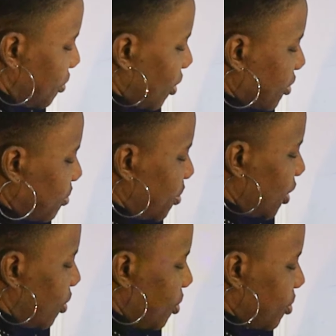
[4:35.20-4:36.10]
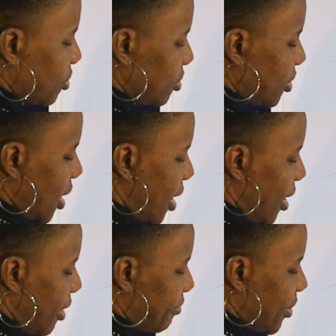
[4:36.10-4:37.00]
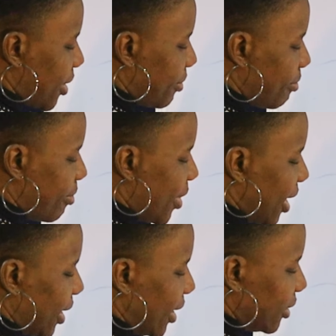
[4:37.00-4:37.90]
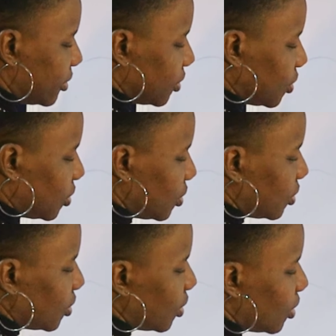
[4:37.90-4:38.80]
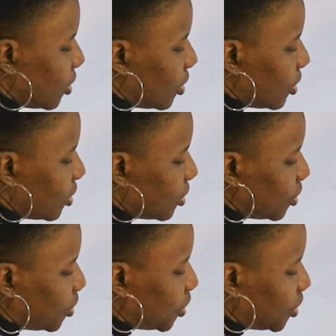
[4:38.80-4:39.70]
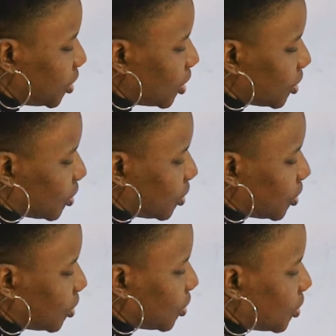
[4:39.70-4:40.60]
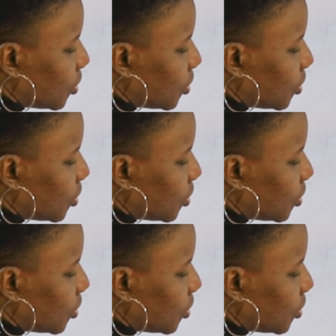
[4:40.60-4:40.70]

just below, I have my balance sheet,